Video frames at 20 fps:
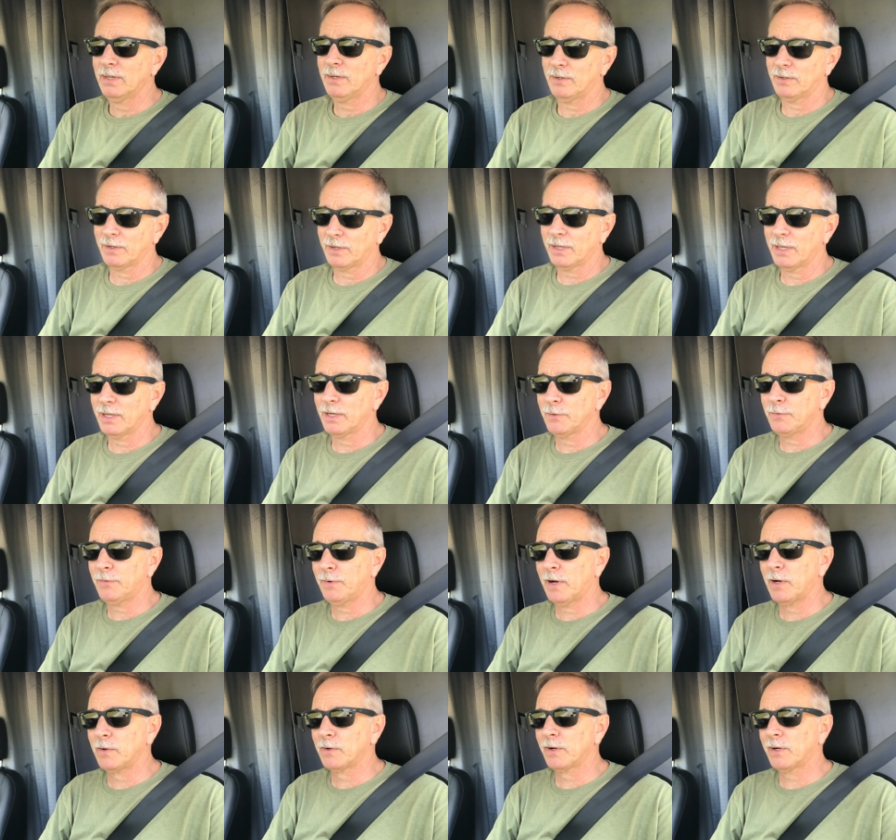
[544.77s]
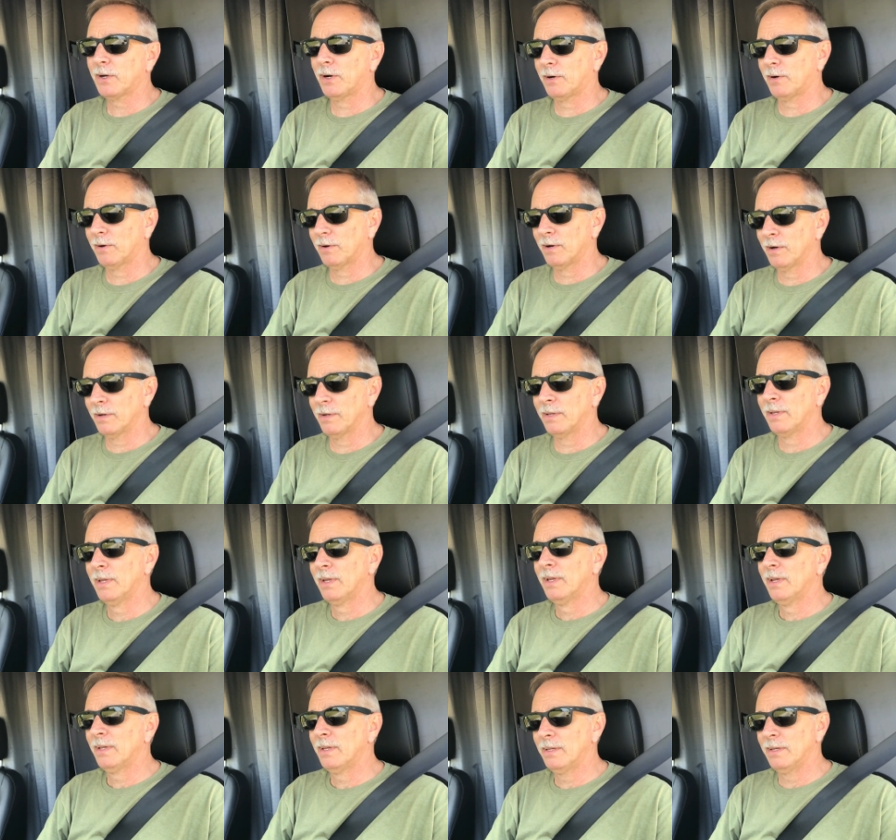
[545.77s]
or get a phone card.
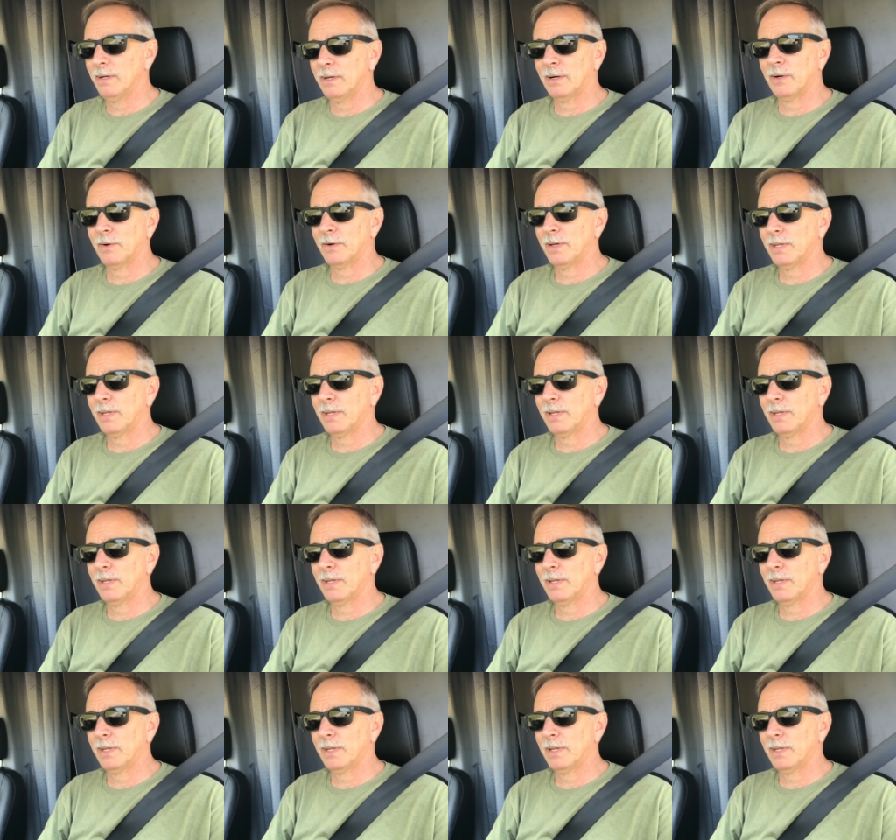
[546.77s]
You know,